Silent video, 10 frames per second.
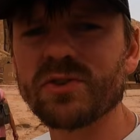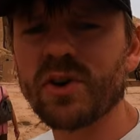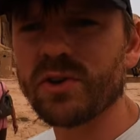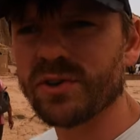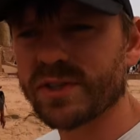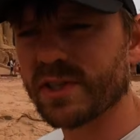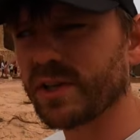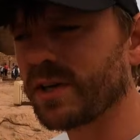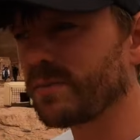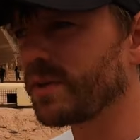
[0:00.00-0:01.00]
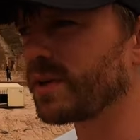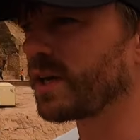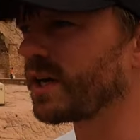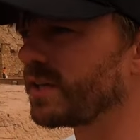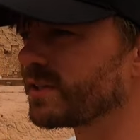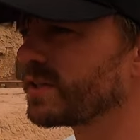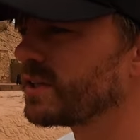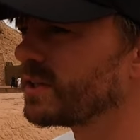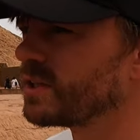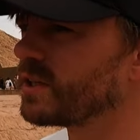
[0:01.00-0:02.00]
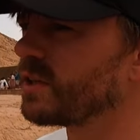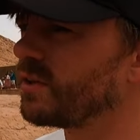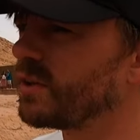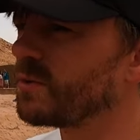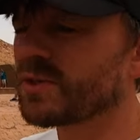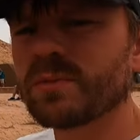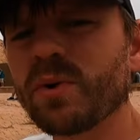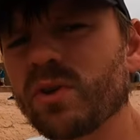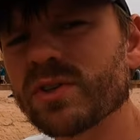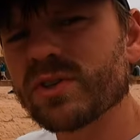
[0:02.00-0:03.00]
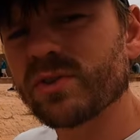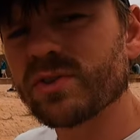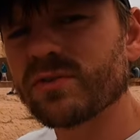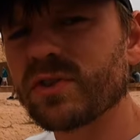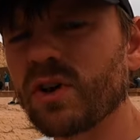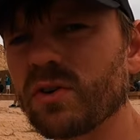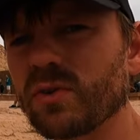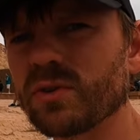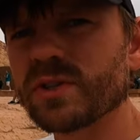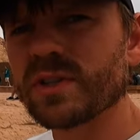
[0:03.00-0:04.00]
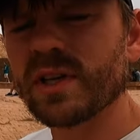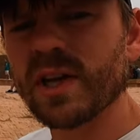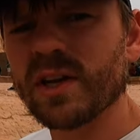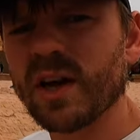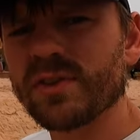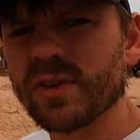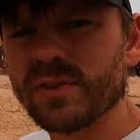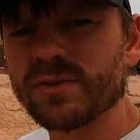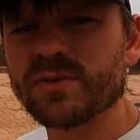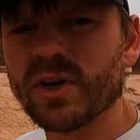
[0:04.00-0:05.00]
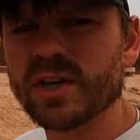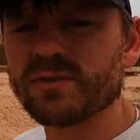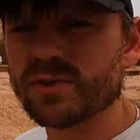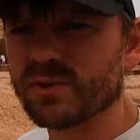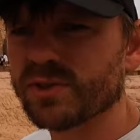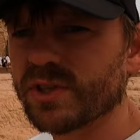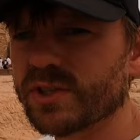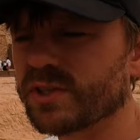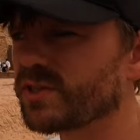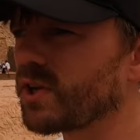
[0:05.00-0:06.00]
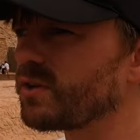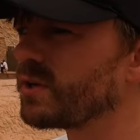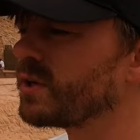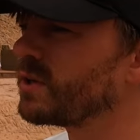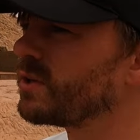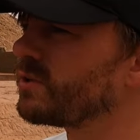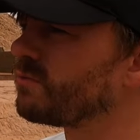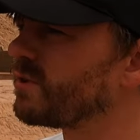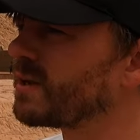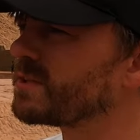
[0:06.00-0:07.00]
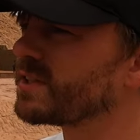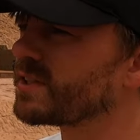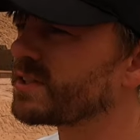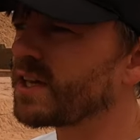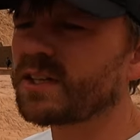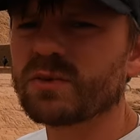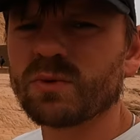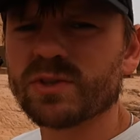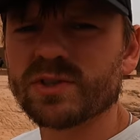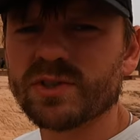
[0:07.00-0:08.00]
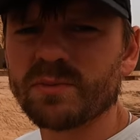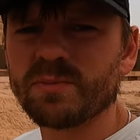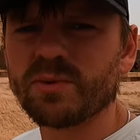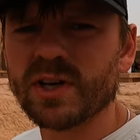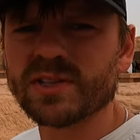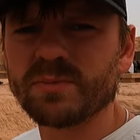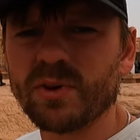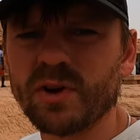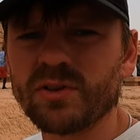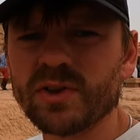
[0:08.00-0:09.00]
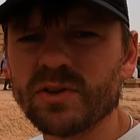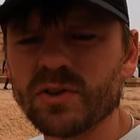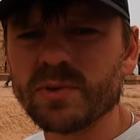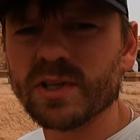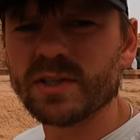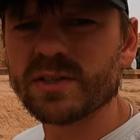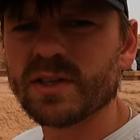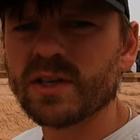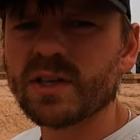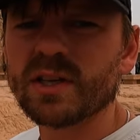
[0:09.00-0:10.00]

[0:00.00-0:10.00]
control at the time, and it was an important source of gold uh, and other trade resources. And so Ramesses the second wanted to impress upon the Nubians